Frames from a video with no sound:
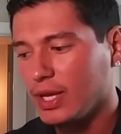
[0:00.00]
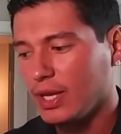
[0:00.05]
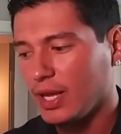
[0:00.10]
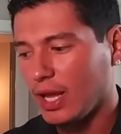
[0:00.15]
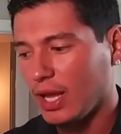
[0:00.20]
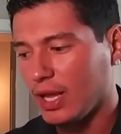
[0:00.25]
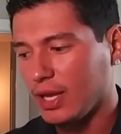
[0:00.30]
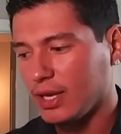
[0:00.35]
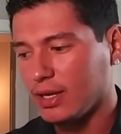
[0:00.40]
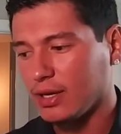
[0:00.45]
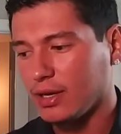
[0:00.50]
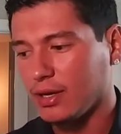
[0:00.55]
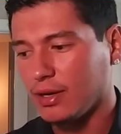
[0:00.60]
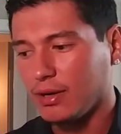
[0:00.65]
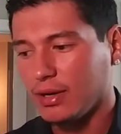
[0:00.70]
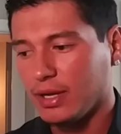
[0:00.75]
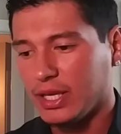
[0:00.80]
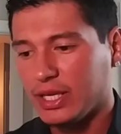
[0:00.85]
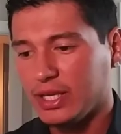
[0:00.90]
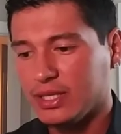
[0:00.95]
and
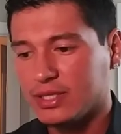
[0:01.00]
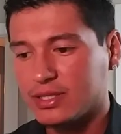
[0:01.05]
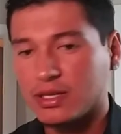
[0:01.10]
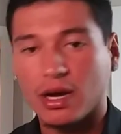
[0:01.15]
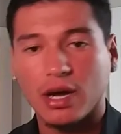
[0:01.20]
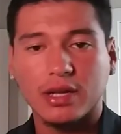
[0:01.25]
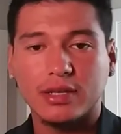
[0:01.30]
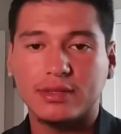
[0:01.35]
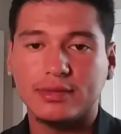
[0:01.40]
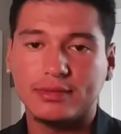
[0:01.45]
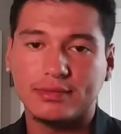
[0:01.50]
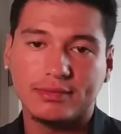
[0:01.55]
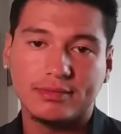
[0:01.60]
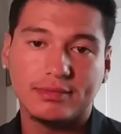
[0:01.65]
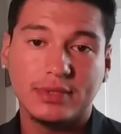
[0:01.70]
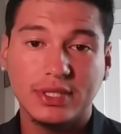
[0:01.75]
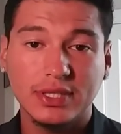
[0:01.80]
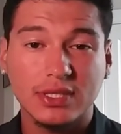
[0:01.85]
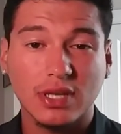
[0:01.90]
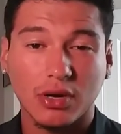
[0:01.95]
uh, he's gotten
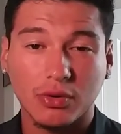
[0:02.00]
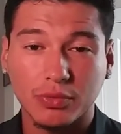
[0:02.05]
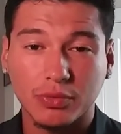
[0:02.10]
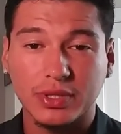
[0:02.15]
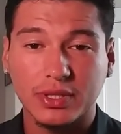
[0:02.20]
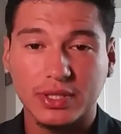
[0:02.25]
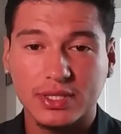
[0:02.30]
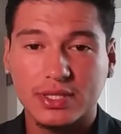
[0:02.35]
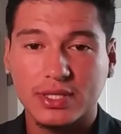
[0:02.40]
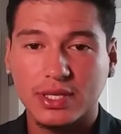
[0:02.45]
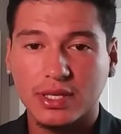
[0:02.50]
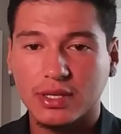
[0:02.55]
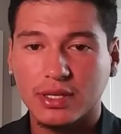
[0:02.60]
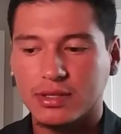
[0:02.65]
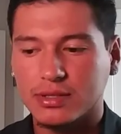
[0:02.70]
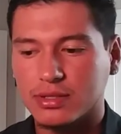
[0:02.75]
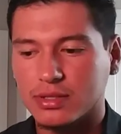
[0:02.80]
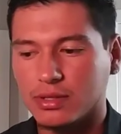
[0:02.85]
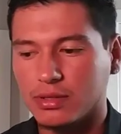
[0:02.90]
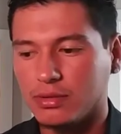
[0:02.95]
he's gotten really
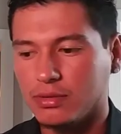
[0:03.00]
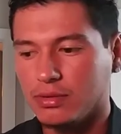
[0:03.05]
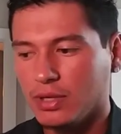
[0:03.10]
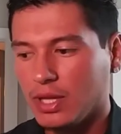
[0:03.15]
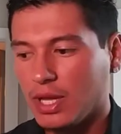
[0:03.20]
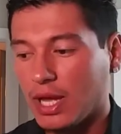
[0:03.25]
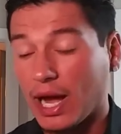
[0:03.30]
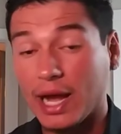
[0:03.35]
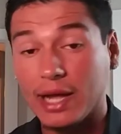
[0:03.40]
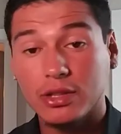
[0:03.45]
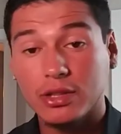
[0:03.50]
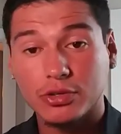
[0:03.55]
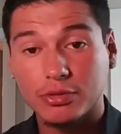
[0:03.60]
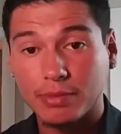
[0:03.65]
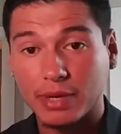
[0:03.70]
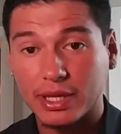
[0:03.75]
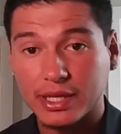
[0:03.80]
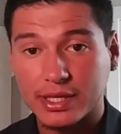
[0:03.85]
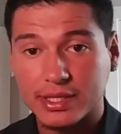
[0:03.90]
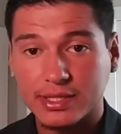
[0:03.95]
sick. So I learned
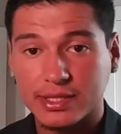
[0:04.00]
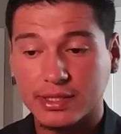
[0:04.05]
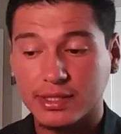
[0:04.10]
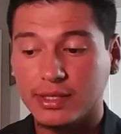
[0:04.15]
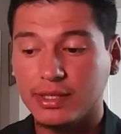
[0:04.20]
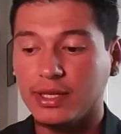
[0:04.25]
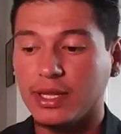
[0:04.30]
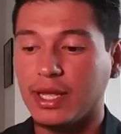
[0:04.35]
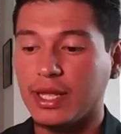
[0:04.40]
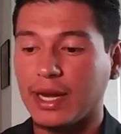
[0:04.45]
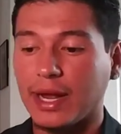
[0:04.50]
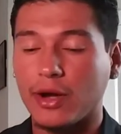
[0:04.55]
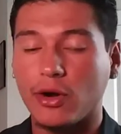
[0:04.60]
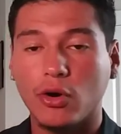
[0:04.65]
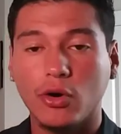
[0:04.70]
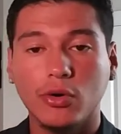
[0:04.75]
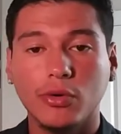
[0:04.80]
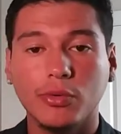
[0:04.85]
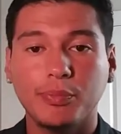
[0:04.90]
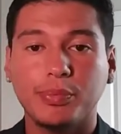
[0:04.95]
my lesson, and I
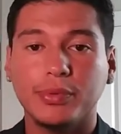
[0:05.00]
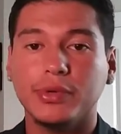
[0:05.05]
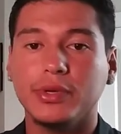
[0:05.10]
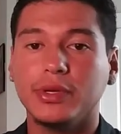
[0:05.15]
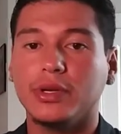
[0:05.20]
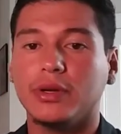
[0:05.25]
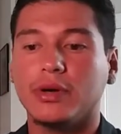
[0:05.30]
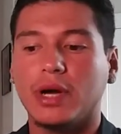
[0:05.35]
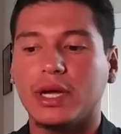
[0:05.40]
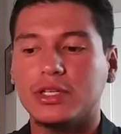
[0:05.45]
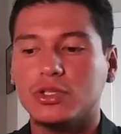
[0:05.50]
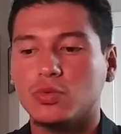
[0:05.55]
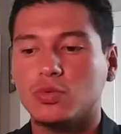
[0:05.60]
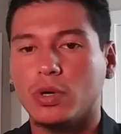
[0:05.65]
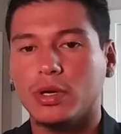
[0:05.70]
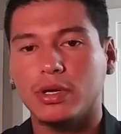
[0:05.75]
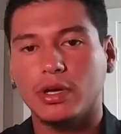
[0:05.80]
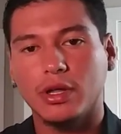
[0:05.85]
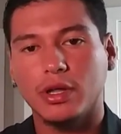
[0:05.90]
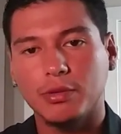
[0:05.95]
hope you know. I just
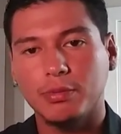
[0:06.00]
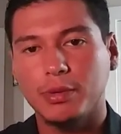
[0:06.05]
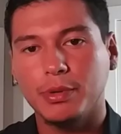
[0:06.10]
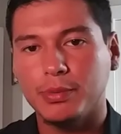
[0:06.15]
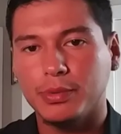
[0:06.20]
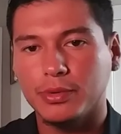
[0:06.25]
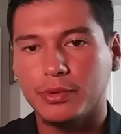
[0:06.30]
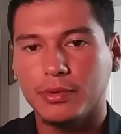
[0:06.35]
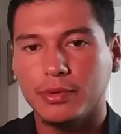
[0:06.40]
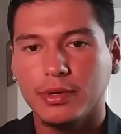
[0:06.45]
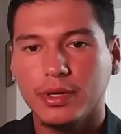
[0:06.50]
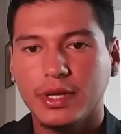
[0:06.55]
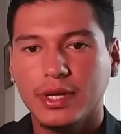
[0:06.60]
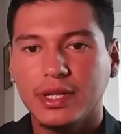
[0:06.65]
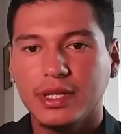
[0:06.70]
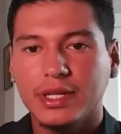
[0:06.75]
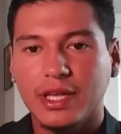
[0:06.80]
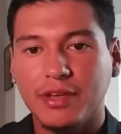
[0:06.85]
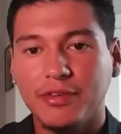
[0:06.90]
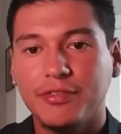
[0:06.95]
want other people,
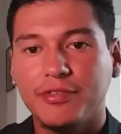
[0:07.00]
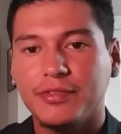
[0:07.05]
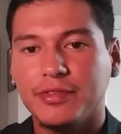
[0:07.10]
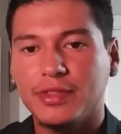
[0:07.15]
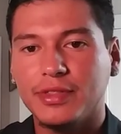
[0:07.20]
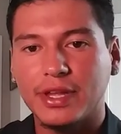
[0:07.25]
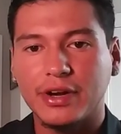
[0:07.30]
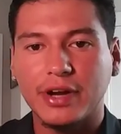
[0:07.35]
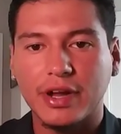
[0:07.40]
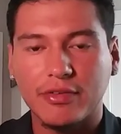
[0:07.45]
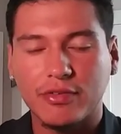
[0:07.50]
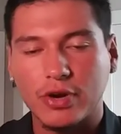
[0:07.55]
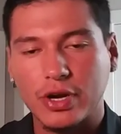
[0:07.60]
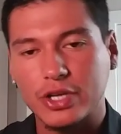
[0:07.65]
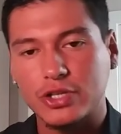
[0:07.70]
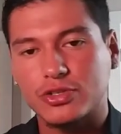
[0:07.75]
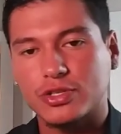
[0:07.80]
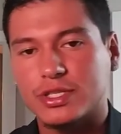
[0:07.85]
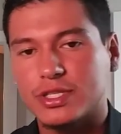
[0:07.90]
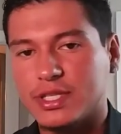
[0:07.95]
if they're ever
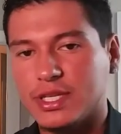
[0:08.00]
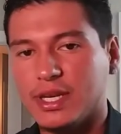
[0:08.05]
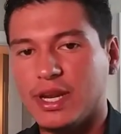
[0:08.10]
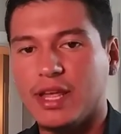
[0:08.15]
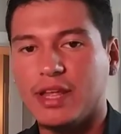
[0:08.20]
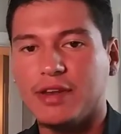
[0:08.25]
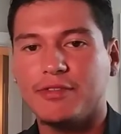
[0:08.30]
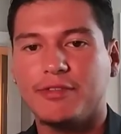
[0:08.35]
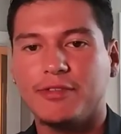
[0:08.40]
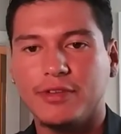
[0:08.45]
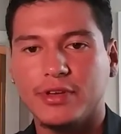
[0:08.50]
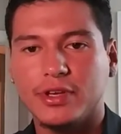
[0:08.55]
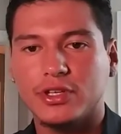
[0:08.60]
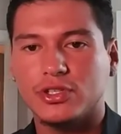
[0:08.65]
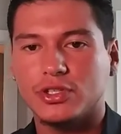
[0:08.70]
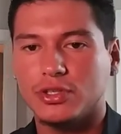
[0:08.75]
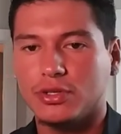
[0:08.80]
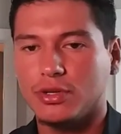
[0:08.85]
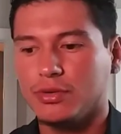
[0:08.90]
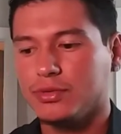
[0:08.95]
interested in
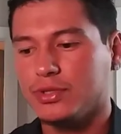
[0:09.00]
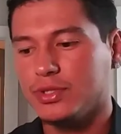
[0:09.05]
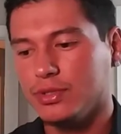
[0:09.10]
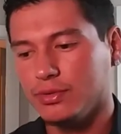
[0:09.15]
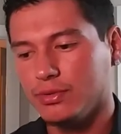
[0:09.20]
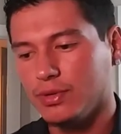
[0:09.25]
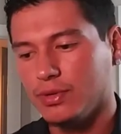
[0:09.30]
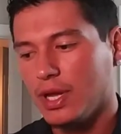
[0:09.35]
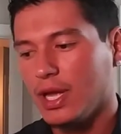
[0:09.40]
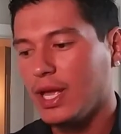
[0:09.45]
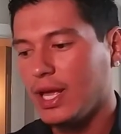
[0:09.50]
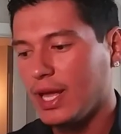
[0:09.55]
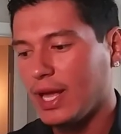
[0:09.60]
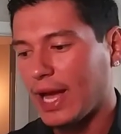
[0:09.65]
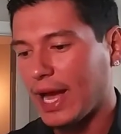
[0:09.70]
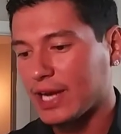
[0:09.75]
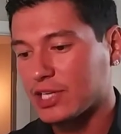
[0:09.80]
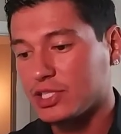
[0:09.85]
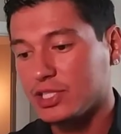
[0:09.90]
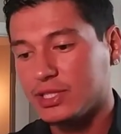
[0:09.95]
fish, you know, to
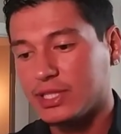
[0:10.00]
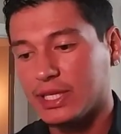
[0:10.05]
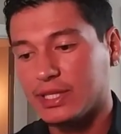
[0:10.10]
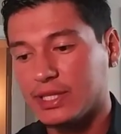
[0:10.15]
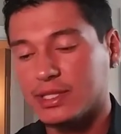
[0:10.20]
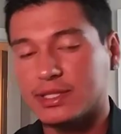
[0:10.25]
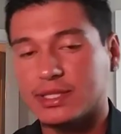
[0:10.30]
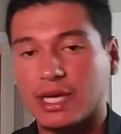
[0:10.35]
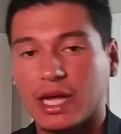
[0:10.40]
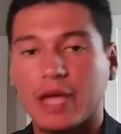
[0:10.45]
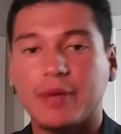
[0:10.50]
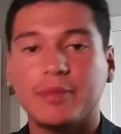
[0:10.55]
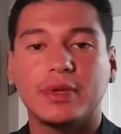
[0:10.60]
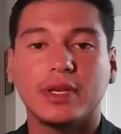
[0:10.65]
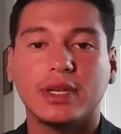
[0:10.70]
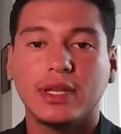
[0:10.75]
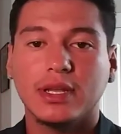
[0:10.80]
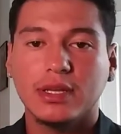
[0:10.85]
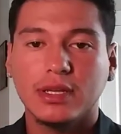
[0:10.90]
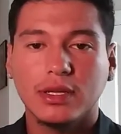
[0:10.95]
actually take the time
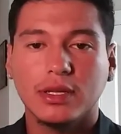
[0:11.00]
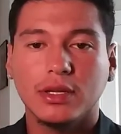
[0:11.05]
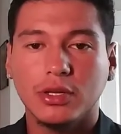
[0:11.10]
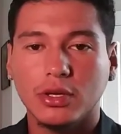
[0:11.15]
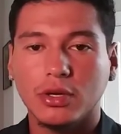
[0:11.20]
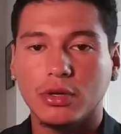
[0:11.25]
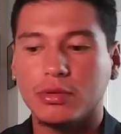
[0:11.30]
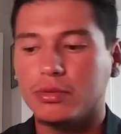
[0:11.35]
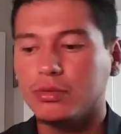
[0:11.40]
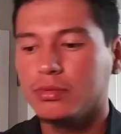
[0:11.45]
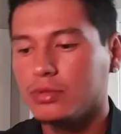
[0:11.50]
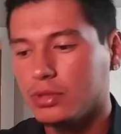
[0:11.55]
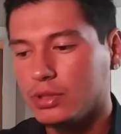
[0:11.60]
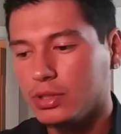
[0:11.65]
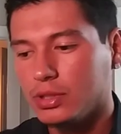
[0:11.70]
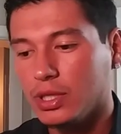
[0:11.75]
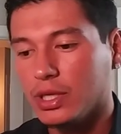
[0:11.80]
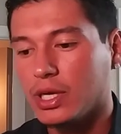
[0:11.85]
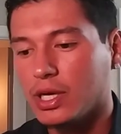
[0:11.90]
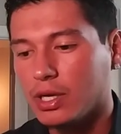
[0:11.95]
and you know
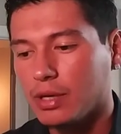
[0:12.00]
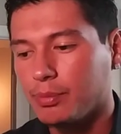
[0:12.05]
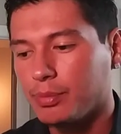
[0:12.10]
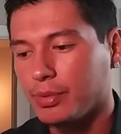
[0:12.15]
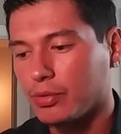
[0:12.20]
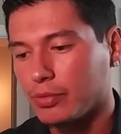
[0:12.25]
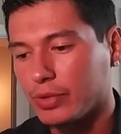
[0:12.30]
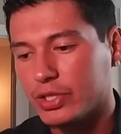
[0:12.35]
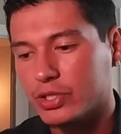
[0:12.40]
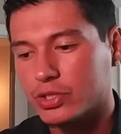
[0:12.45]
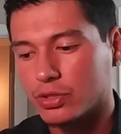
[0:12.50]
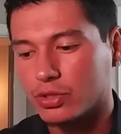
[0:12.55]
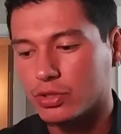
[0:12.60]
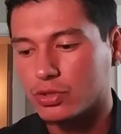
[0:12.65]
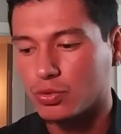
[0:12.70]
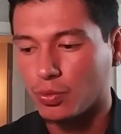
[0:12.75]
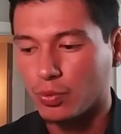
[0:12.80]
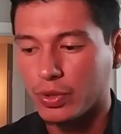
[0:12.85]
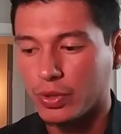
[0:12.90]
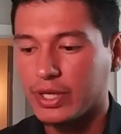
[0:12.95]
look up and
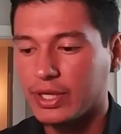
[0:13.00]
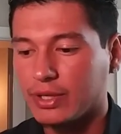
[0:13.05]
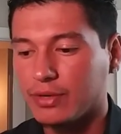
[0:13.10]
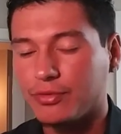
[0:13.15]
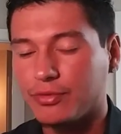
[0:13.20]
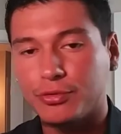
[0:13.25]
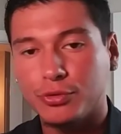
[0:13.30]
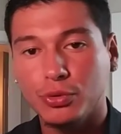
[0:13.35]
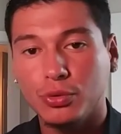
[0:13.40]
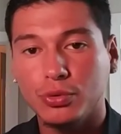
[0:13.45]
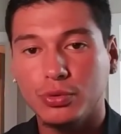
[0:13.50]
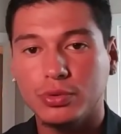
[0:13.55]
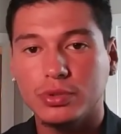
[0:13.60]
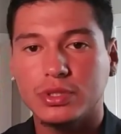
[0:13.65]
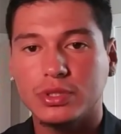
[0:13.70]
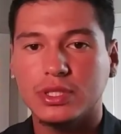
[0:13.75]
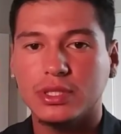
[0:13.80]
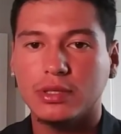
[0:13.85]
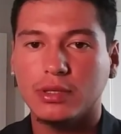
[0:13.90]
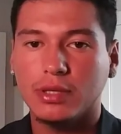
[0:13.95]
research what
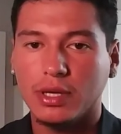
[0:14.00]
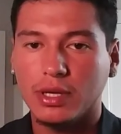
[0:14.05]
foods